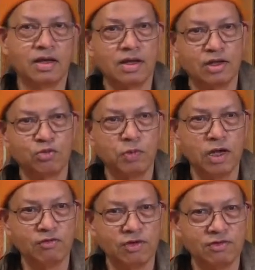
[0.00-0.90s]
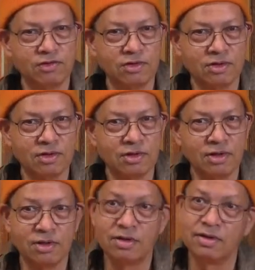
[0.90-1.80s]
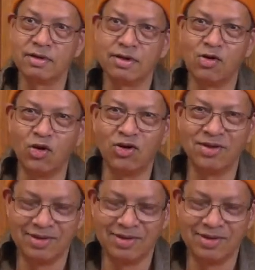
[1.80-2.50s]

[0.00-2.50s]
it's painful for God.